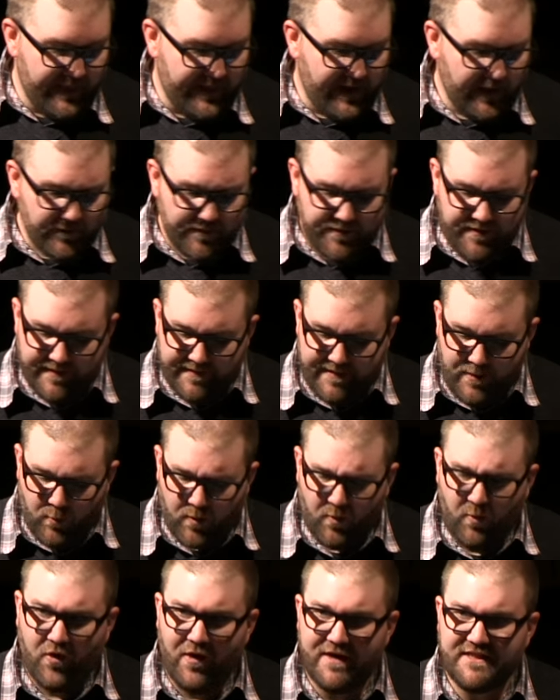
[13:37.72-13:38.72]
The other thing they
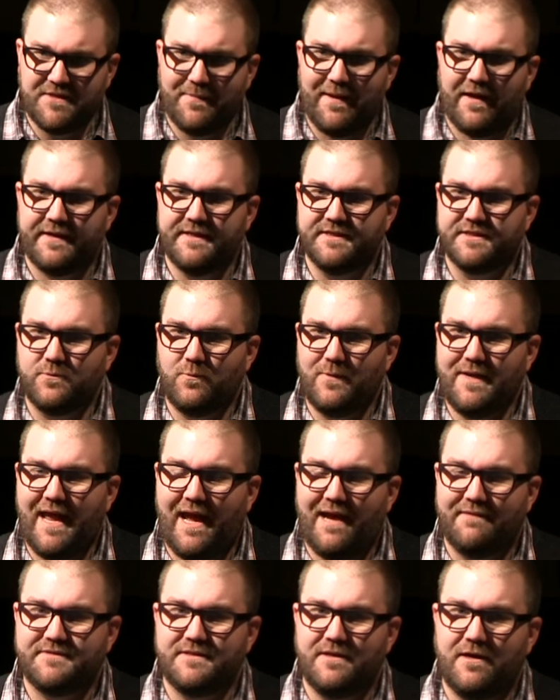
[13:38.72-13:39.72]
weren't crazy about is we'd
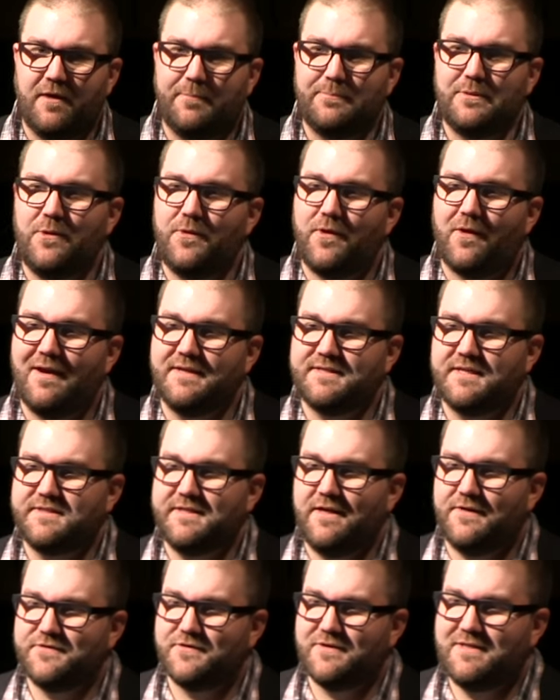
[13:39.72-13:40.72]
have to upload our S
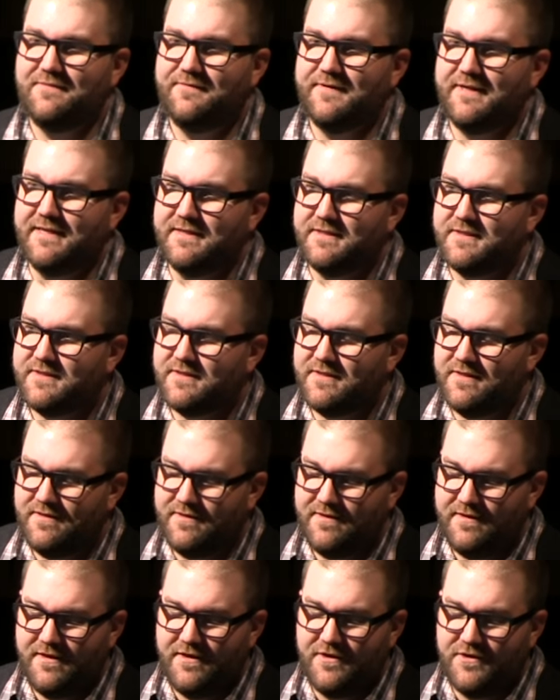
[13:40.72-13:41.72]
S L certificates
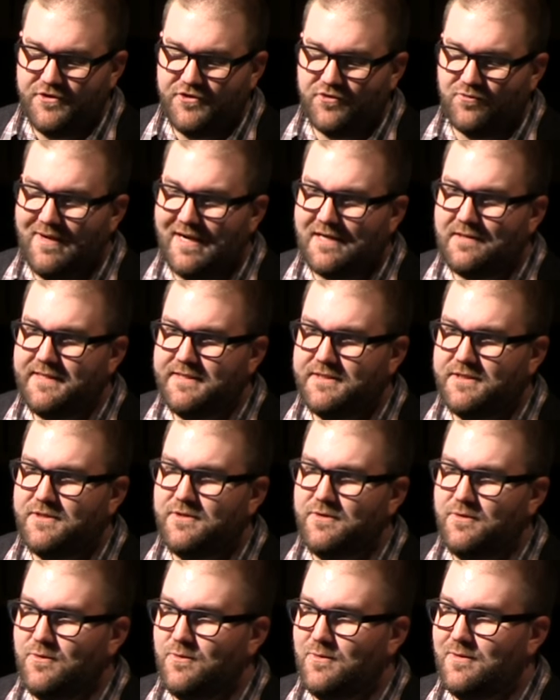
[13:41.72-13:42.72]
directly
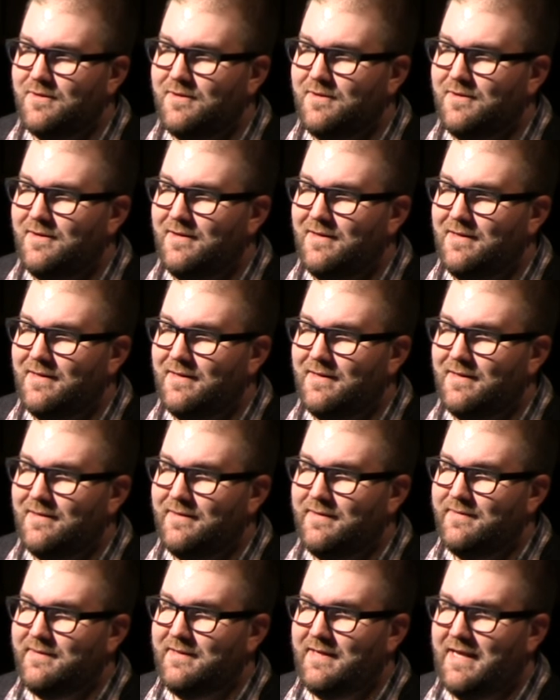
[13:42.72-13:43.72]
to
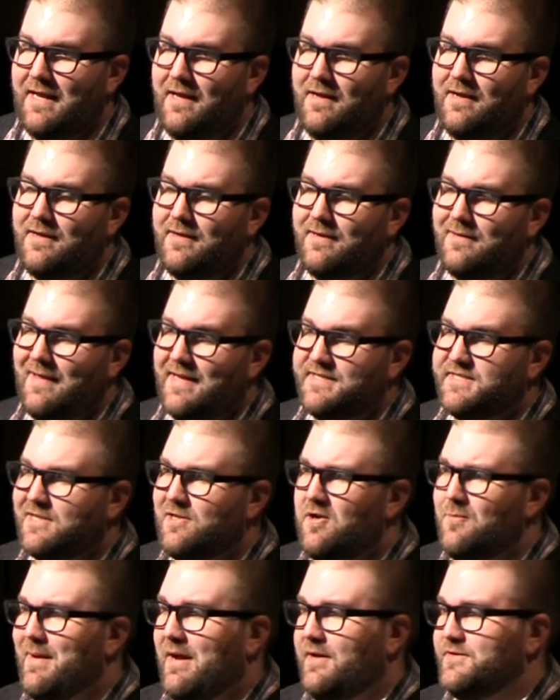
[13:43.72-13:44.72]
the uh,
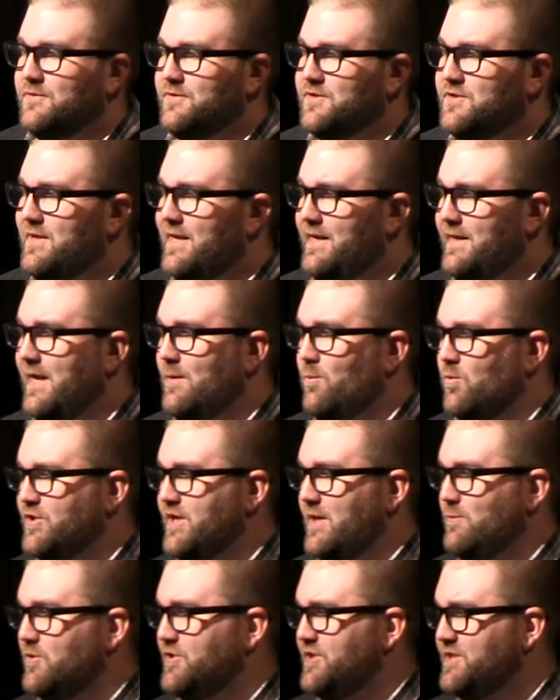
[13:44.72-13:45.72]
elastic load balancer. So then again, we're,
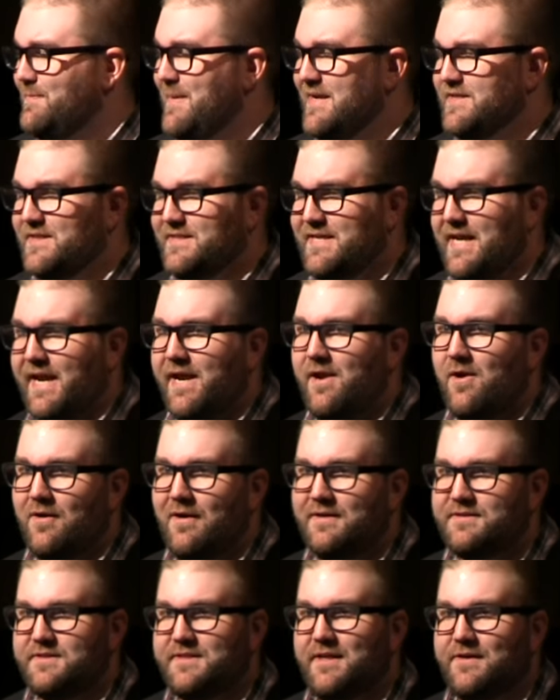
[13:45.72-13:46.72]
we're just basically taking
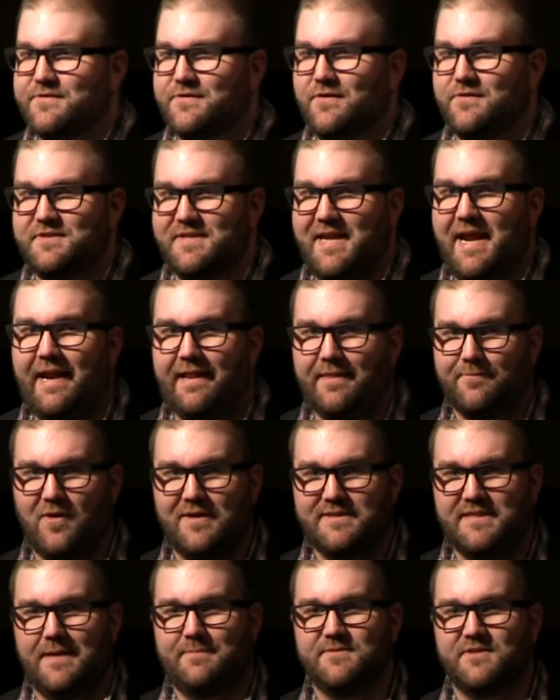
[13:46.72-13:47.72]
our S S L certs and handing them
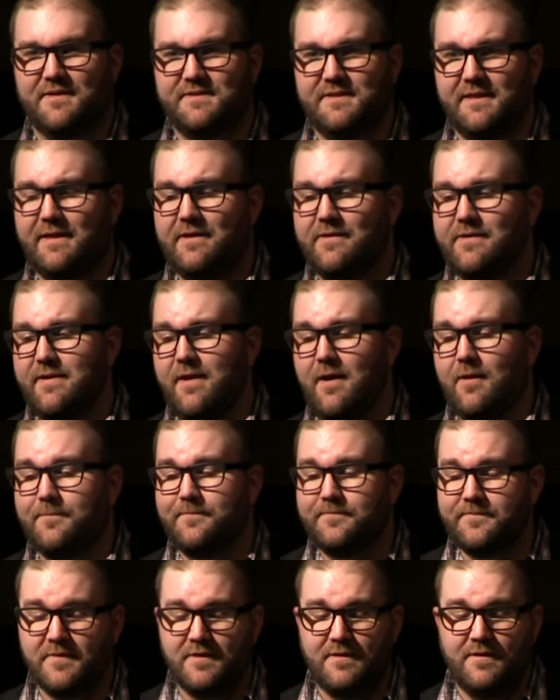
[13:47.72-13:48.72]
right to Amazon saying, here you go.